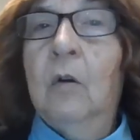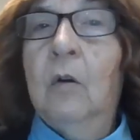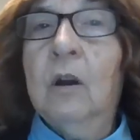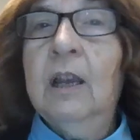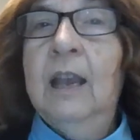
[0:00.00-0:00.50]

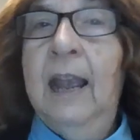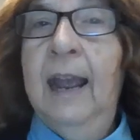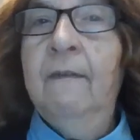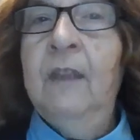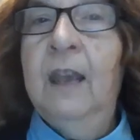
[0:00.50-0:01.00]
Or
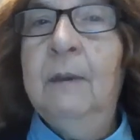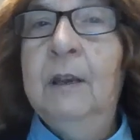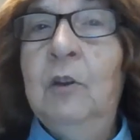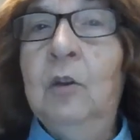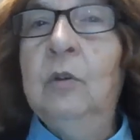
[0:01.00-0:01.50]
can they be
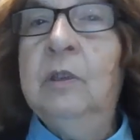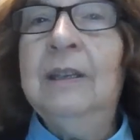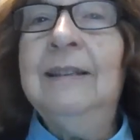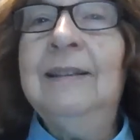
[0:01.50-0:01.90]
used to